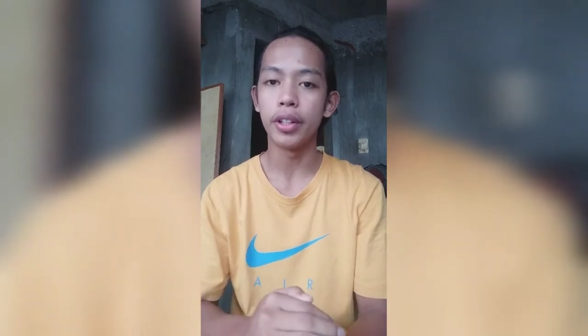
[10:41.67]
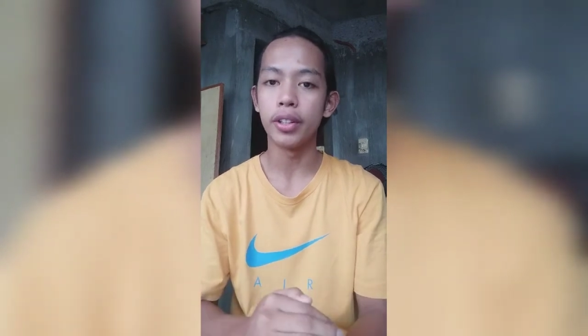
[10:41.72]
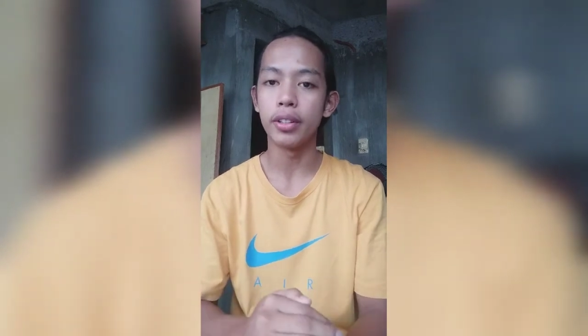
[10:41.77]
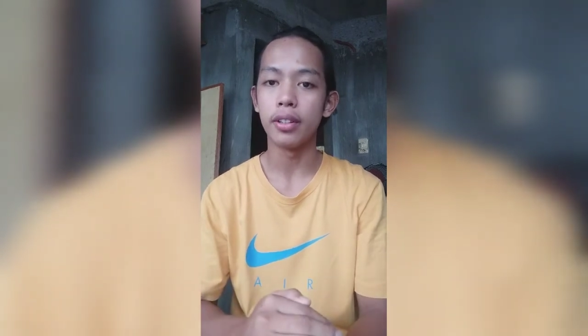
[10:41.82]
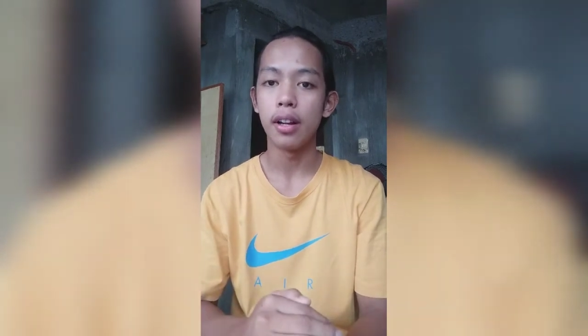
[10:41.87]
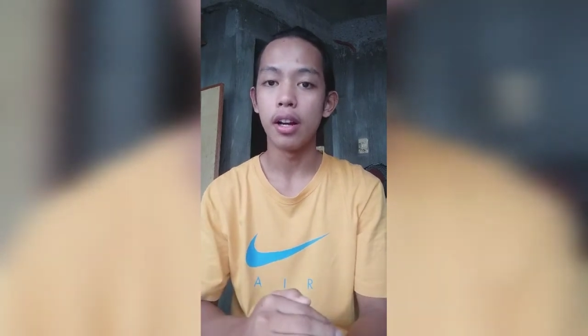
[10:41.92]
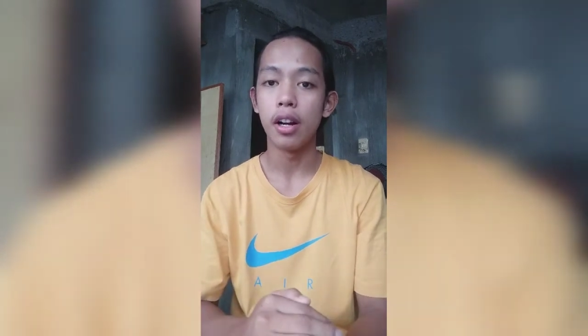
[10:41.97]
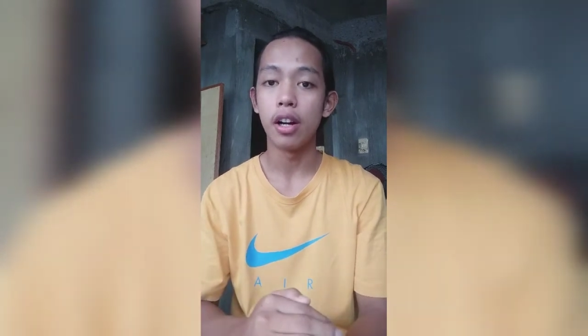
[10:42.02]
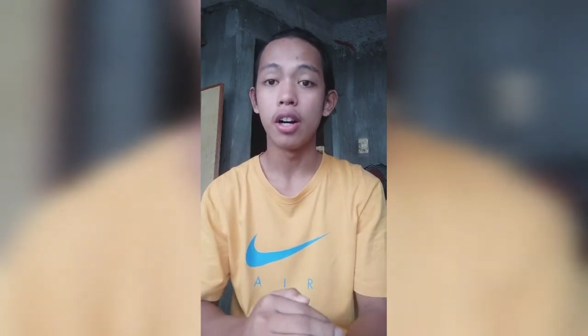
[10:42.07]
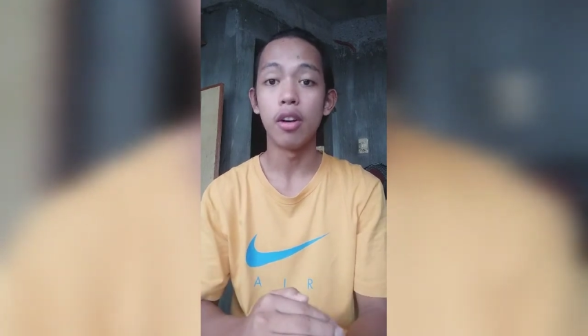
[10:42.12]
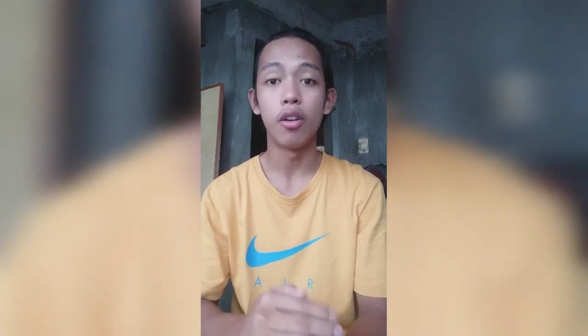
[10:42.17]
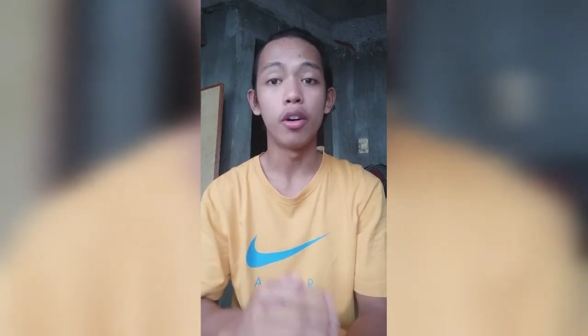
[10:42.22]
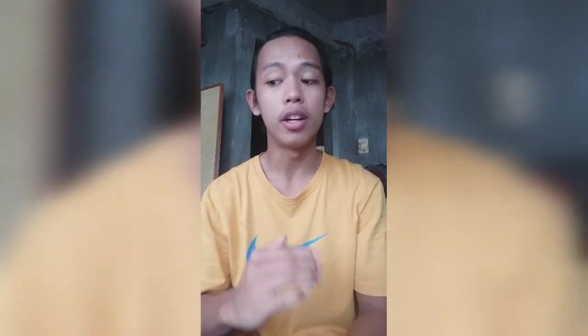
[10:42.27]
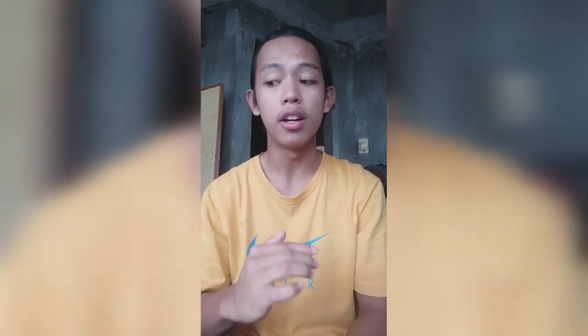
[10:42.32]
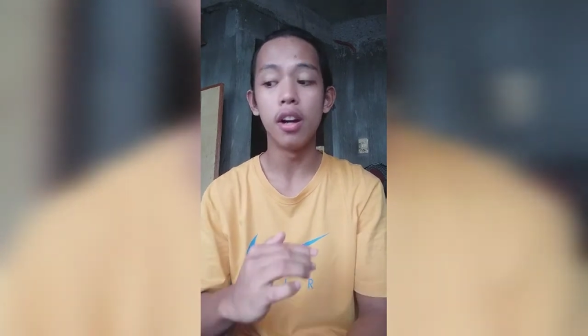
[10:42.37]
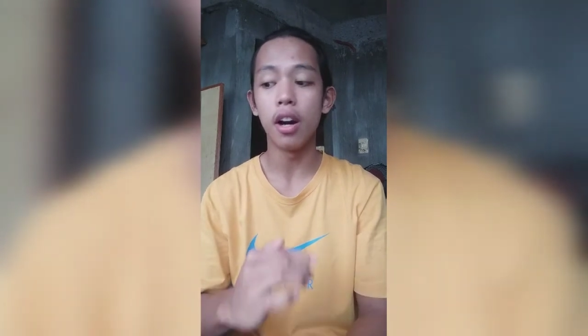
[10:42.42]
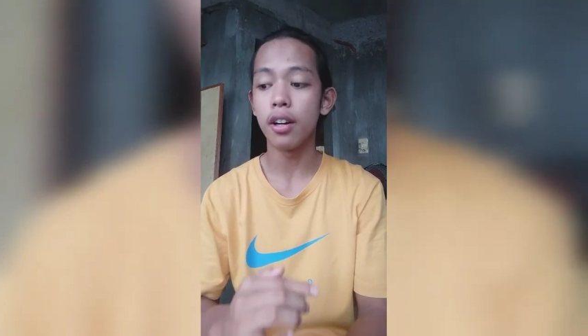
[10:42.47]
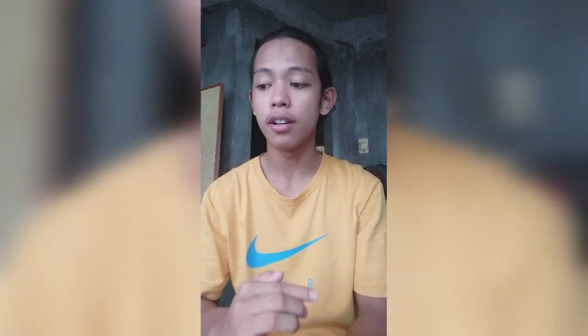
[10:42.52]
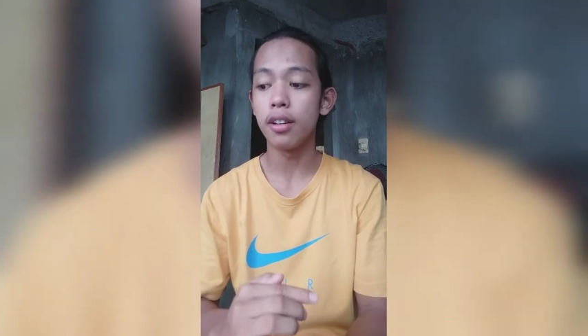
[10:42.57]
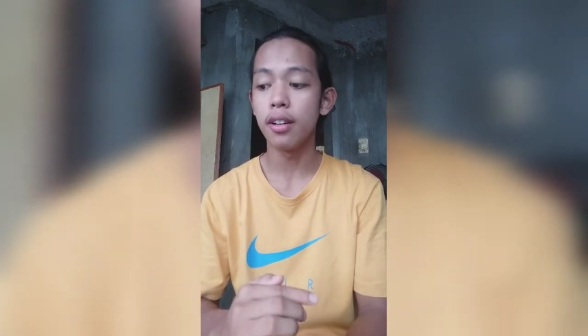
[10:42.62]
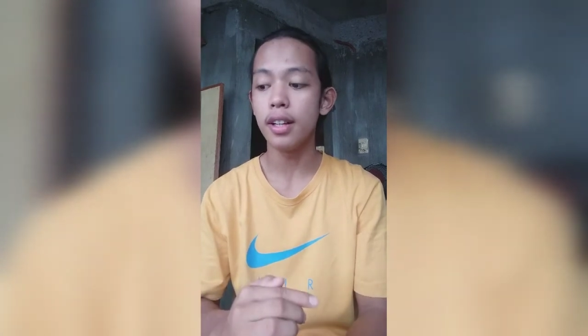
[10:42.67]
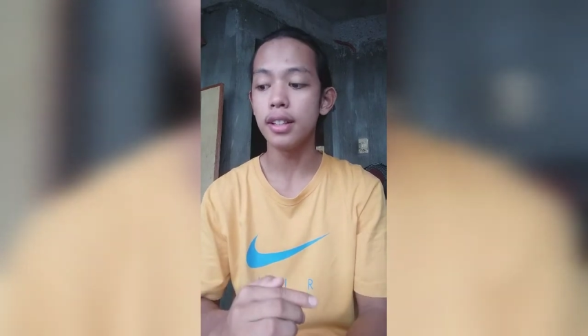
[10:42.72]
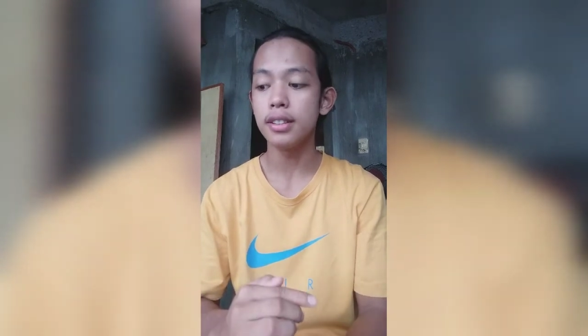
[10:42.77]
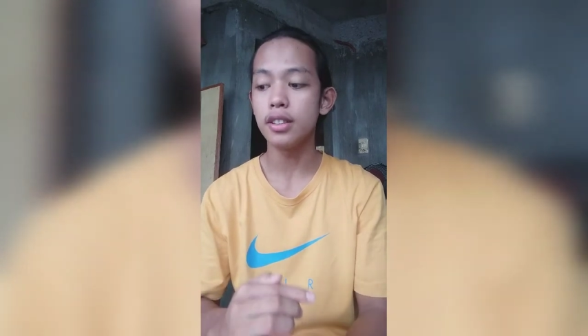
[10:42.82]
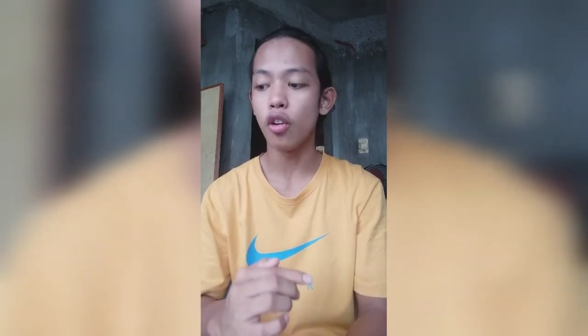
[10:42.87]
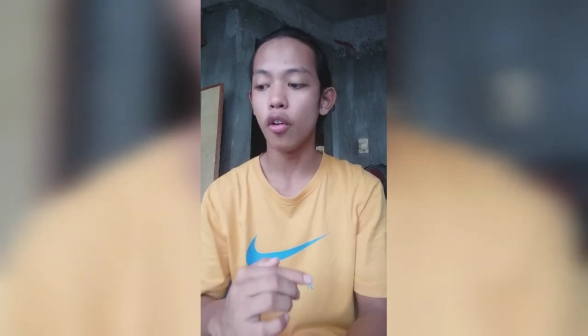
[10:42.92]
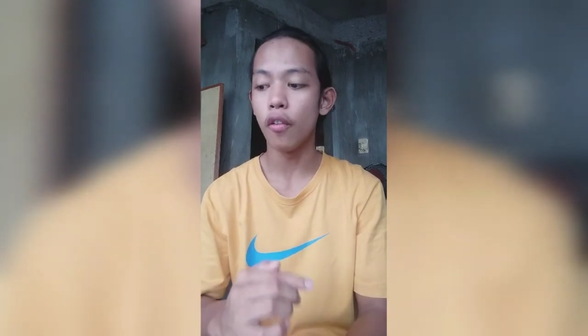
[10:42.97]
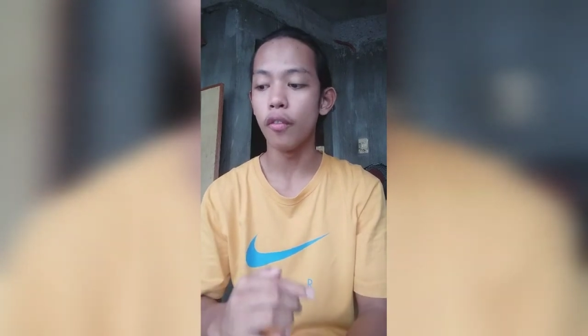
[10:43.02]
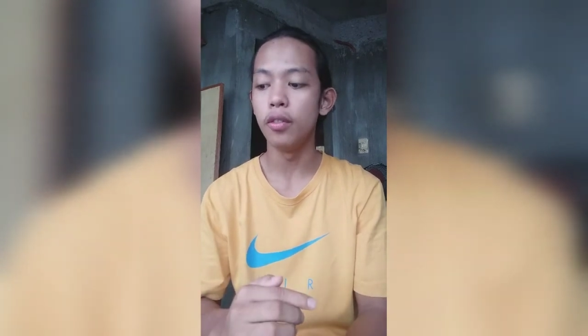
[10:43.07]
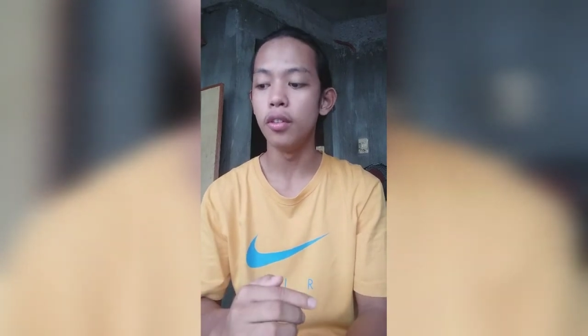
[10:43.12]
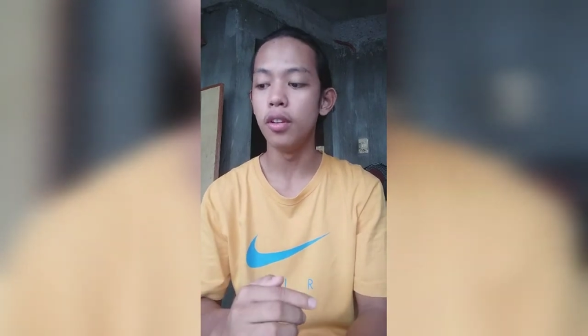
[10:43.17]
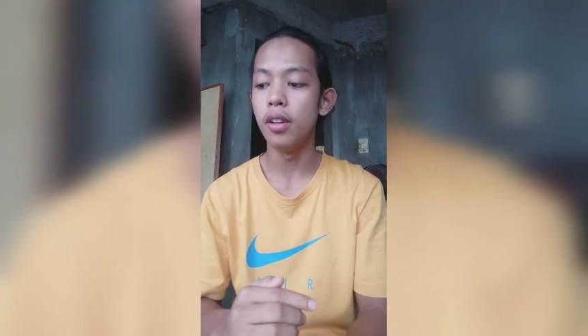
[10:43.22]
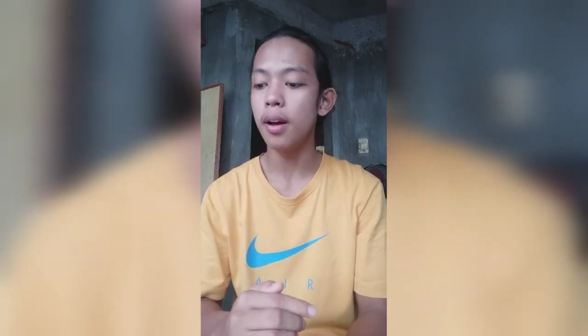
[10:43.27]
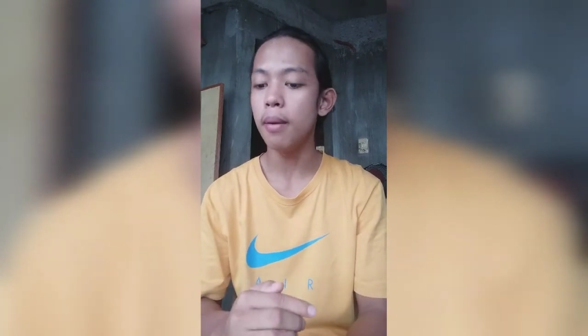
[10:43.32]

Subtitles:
visual demanding sport,